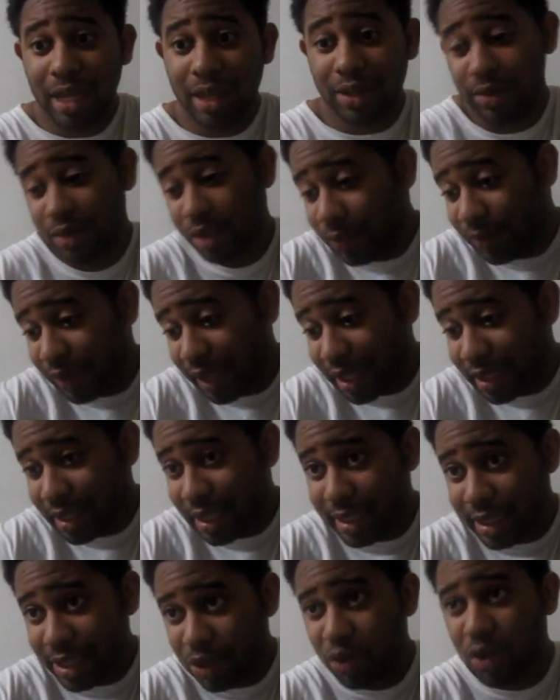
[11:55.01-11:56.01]
There's some things I
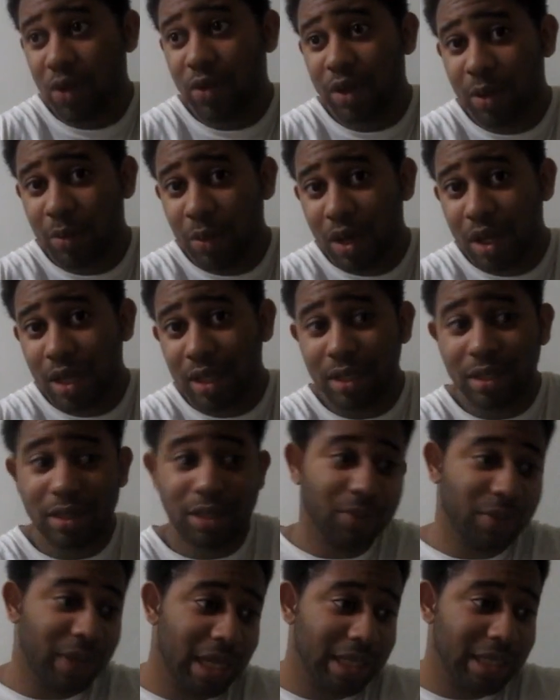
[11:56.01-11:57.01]
disagree with him on,
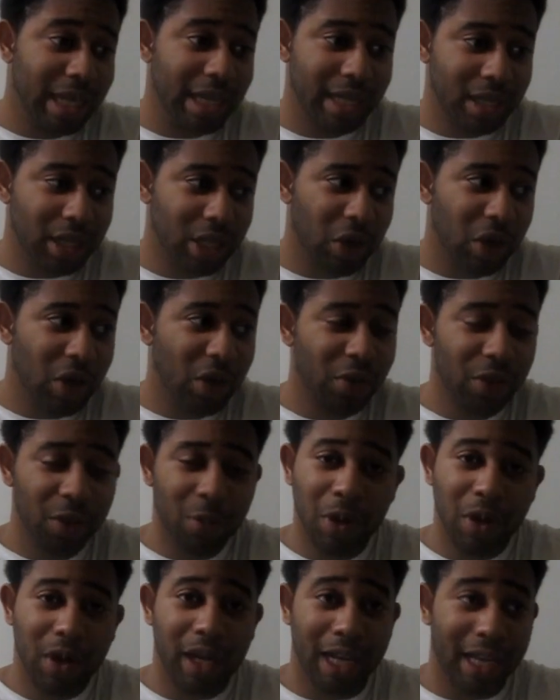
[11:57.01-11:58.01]
some things I can agree with him
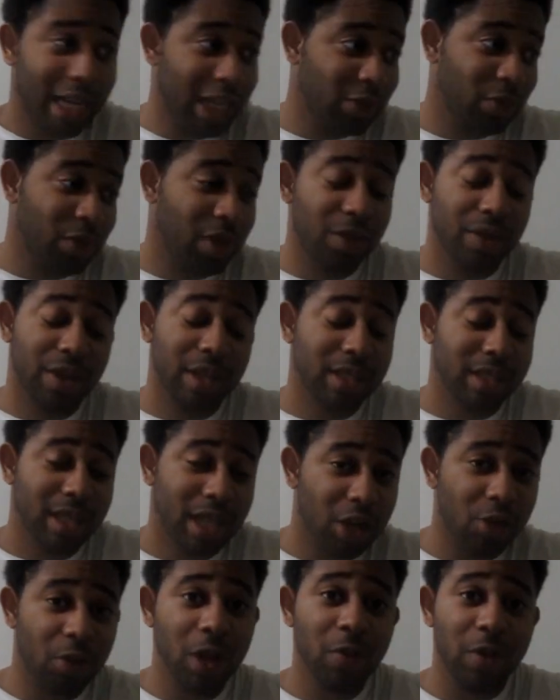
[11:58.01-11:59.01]
on, and that's one of the things I
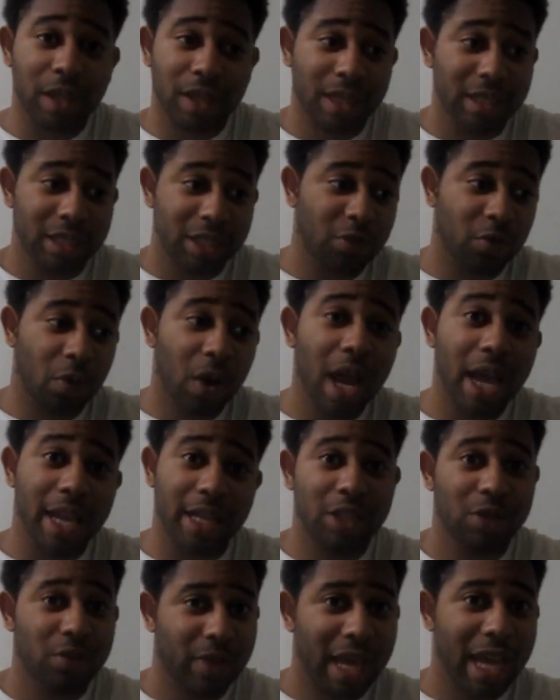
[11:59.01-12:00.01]
agree with, because he's right,
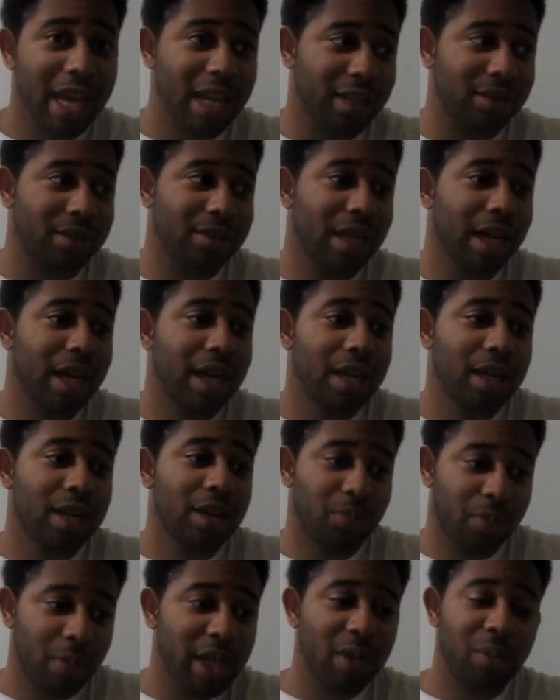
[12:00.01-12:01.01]
you can
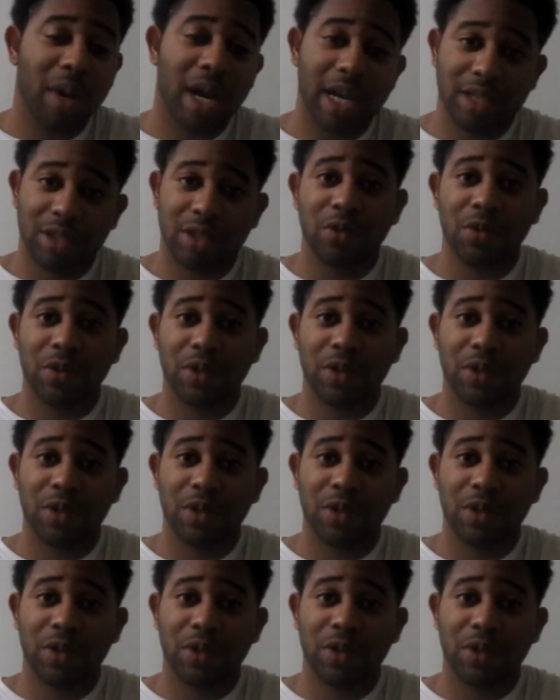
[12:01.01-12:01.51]
minimize those